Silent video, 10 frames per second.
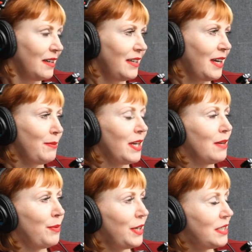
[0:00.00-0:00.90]
Yeah, I make
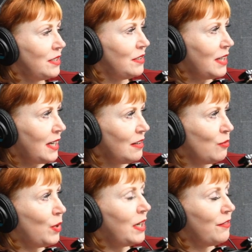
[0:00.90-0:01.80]
a point to do that
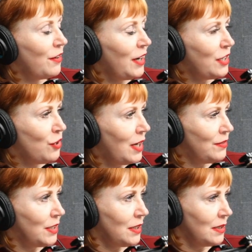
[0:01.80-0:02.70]
whenever I
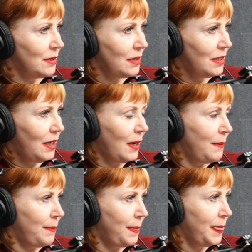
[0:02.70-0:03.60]
travel
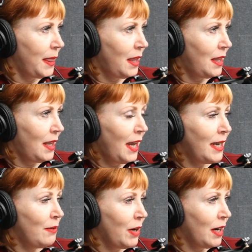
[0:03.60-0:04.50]

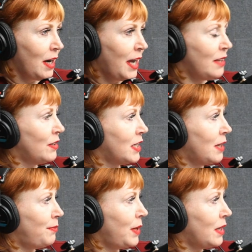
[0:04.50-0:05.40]
anywhere. I look
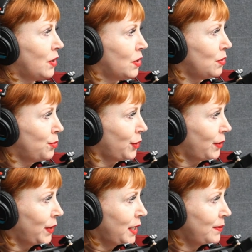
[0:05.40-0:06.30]
up a local
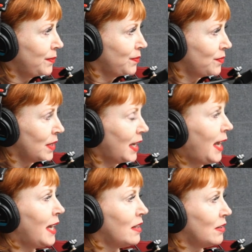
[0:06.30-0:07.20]
brewery
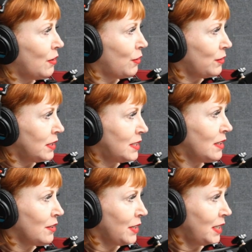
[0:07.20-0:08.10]
and a local
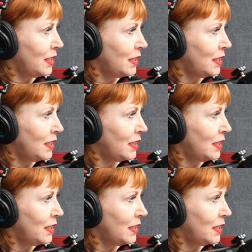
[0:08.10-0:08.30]
distillery.